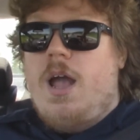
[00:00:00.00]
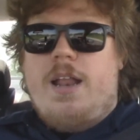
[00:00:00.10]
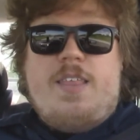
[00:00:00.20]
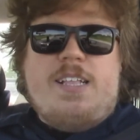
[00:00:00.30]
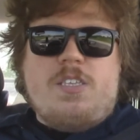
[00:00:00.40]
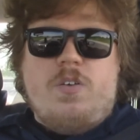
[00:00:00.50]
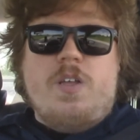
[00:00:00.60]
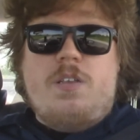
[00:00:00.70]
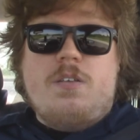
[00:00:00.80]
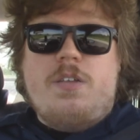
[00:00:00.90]
That's
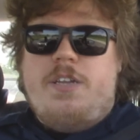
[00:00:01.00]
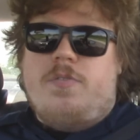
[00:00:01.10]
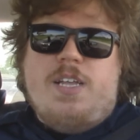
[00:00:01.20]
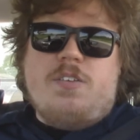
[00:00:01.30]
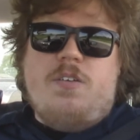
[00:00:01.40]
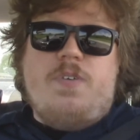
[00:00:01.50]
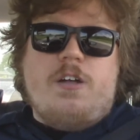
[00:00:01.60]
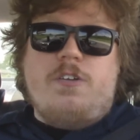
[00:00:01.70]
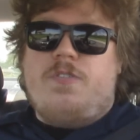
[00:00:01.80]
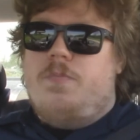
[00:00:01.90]
good. That's good
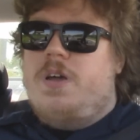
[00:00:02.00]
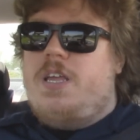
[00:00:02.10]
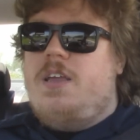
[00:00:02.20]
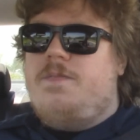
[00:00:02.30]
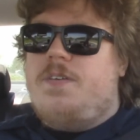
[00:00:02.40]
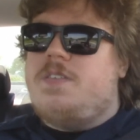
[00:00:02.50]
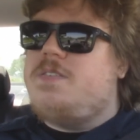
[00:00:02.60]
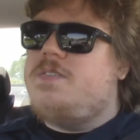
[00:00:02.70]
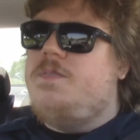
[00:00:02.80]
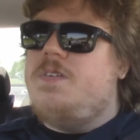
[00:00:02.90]
value for money if
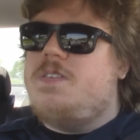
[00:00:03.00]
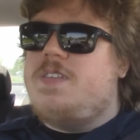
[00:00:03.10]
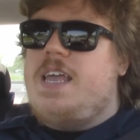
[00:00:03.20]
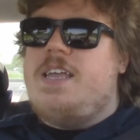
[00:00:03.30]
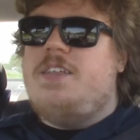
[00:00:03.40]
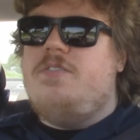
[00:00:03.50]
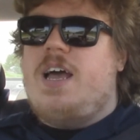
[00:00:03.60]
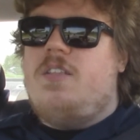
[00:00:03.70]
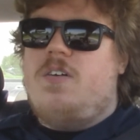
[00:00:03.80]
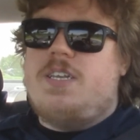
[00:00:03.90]
it's taking you
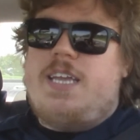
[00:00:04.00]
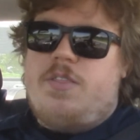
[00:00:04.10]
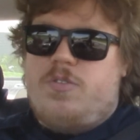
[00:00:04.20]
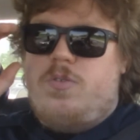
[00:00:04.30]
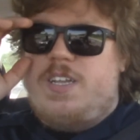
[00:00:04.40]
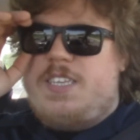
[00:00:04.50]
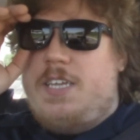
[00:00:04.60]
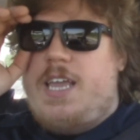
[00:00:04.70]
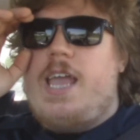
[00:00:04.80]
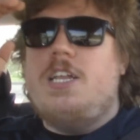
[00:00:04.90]
that long to get through and it's
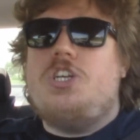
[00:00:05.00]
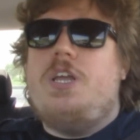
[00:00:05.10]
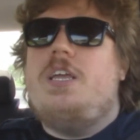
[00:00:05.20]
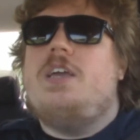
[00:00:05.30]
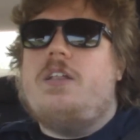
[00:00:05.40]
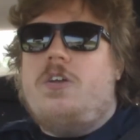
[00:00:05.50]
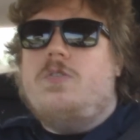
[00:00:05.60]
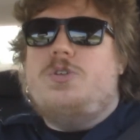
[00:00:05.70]
engaging and you're